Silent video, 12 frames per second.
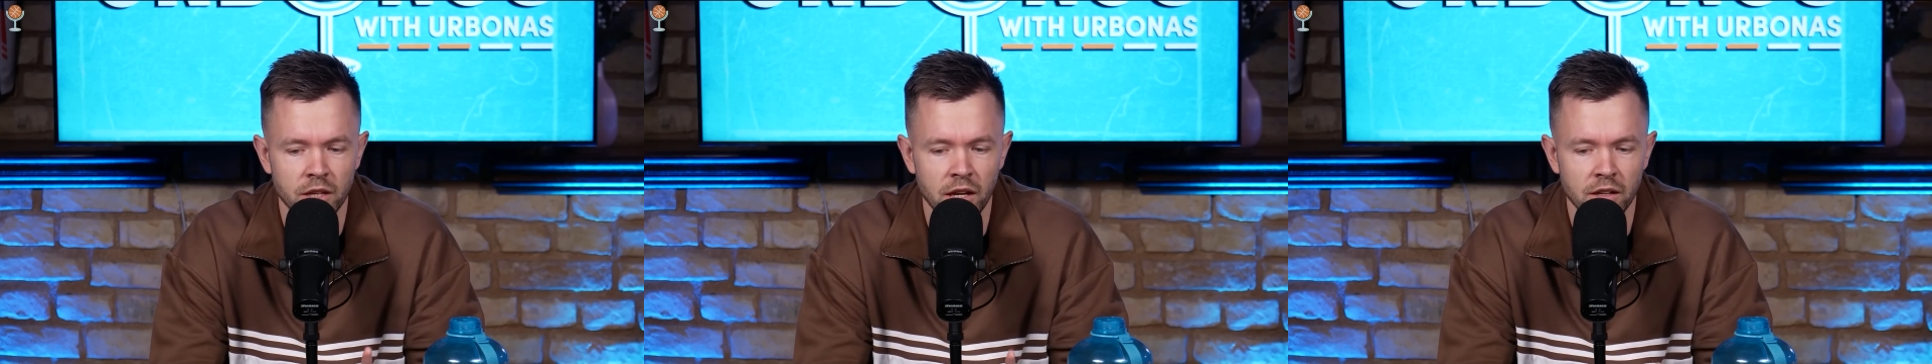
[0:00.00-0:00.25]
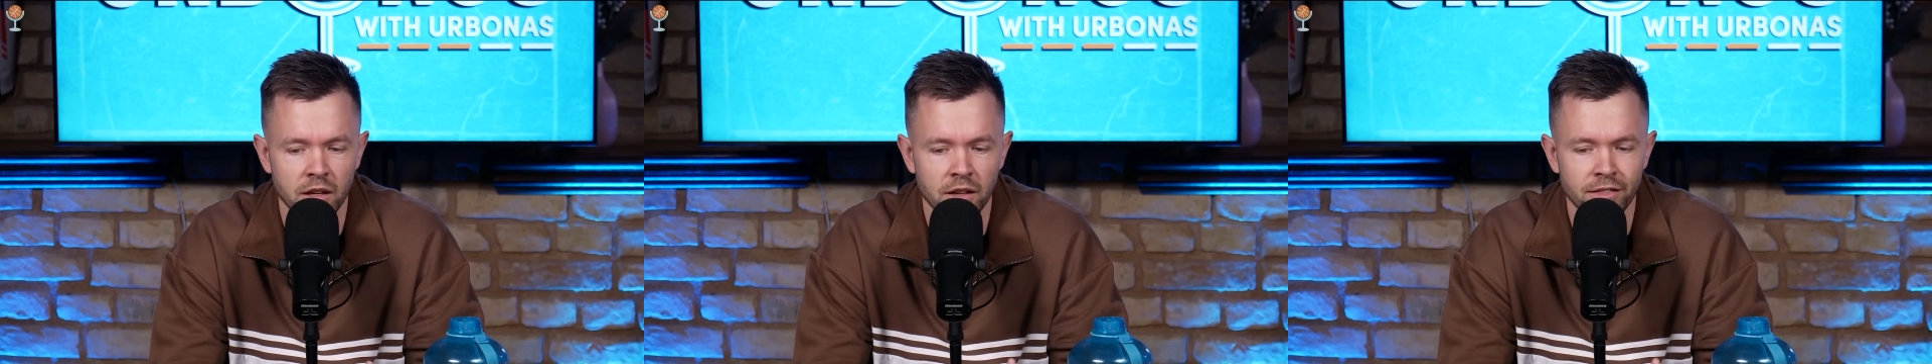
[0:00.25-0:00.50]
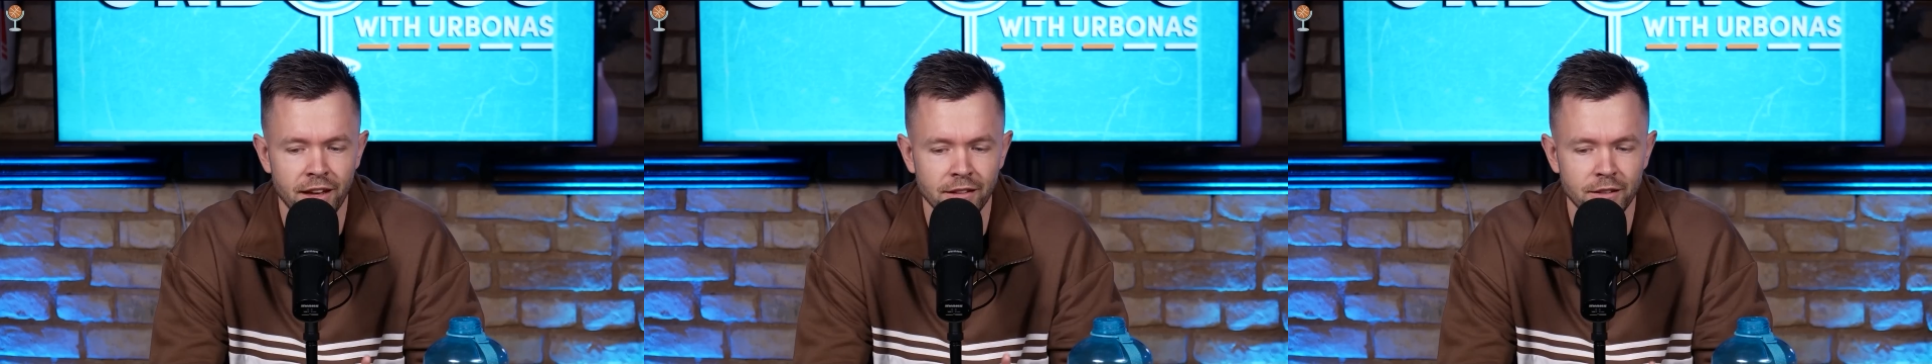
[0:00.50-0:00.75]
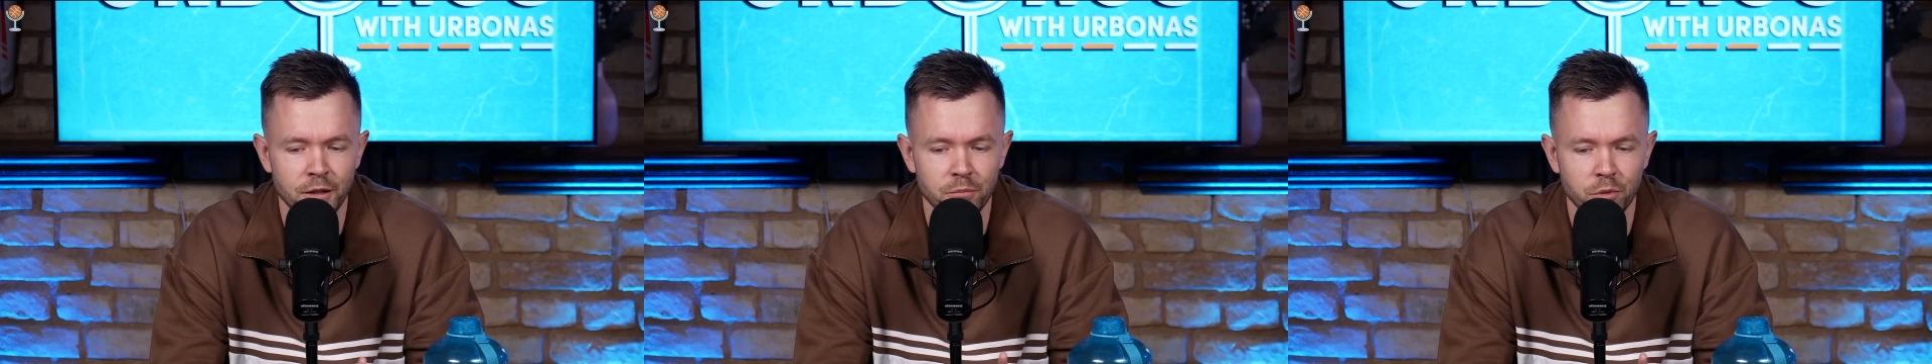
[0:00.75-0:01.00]
Kanan
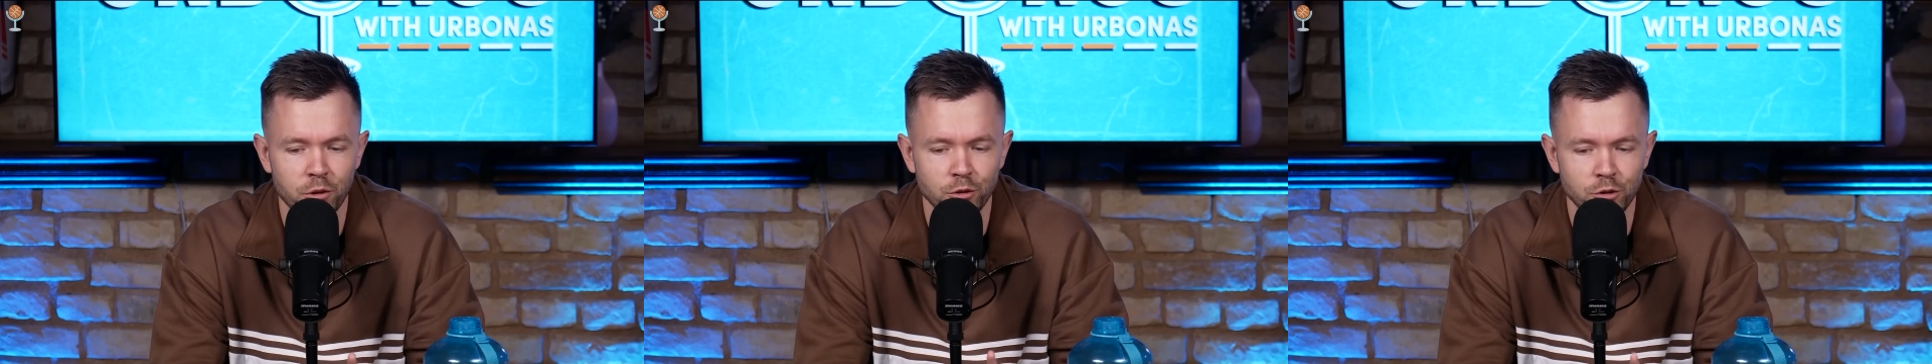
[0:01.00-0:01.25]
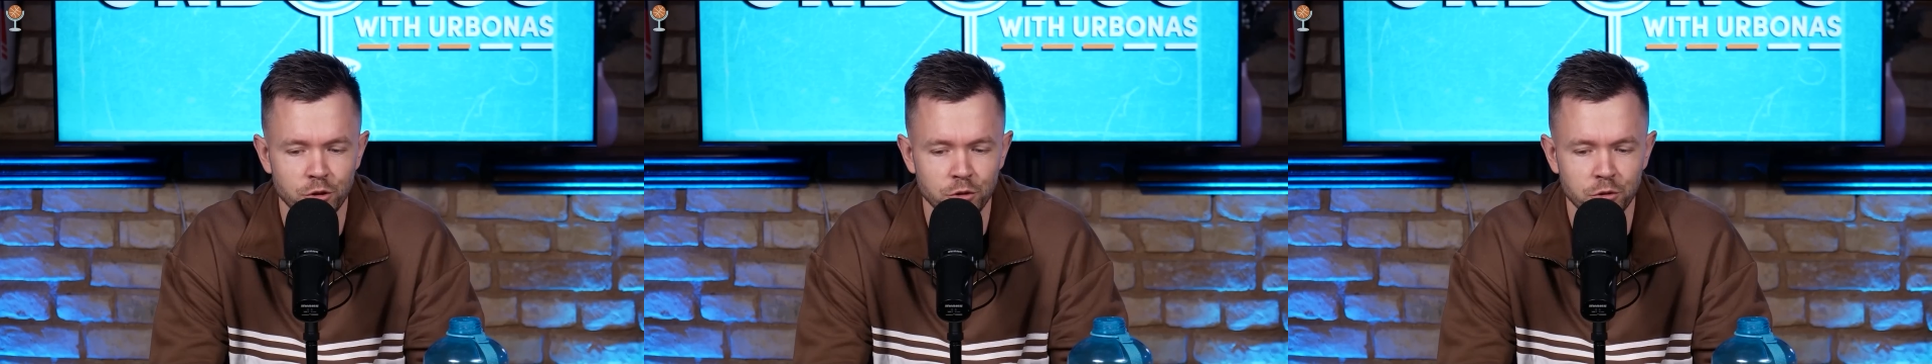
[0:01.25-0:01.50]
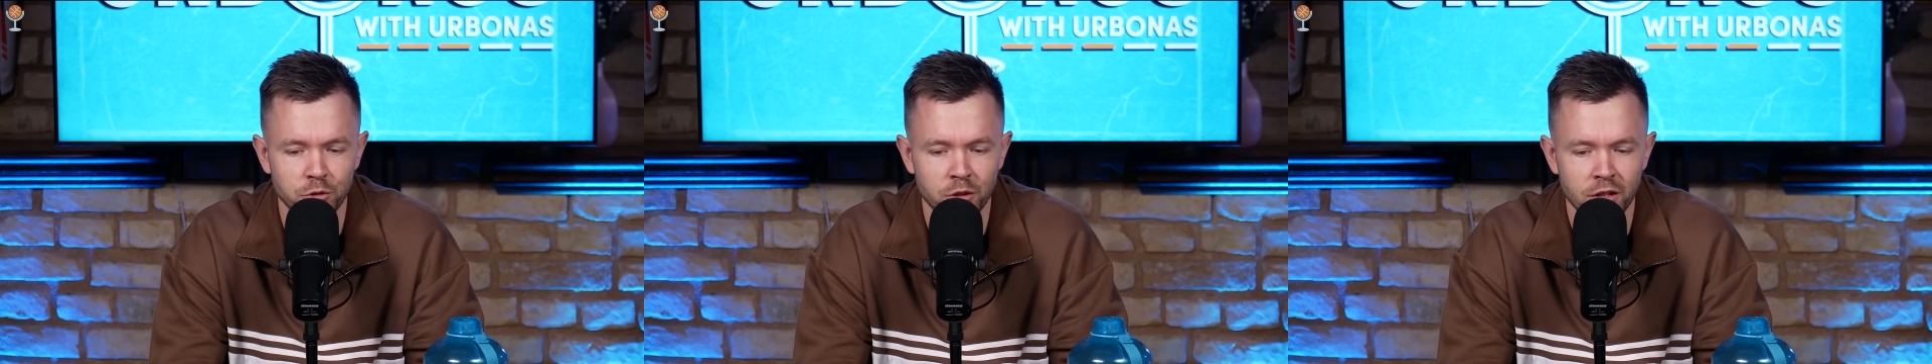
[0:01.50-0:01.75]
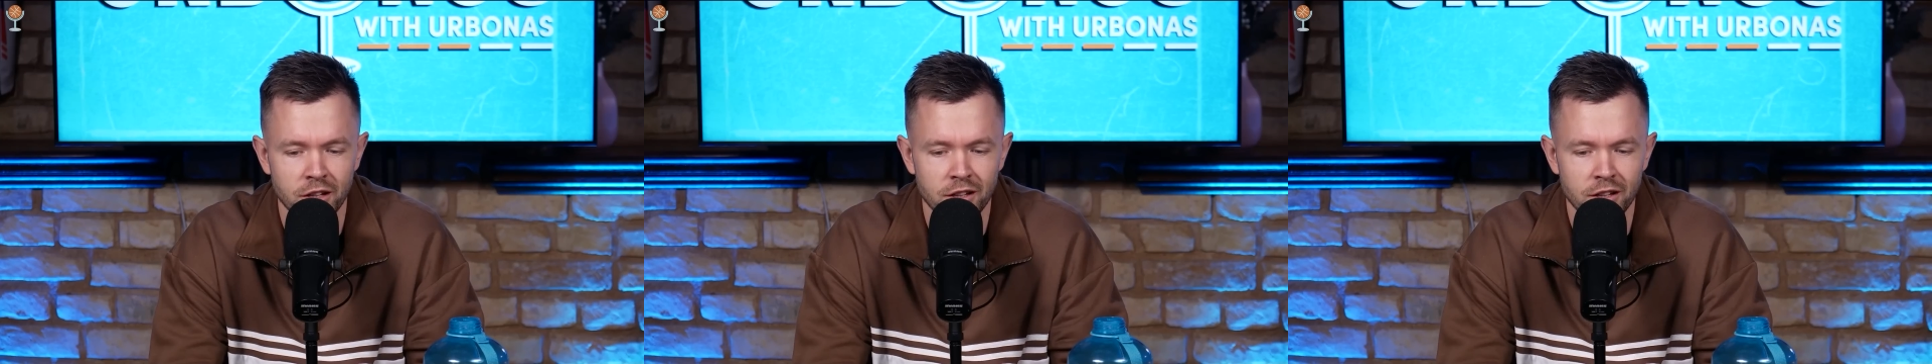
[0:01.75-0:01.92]
19.2.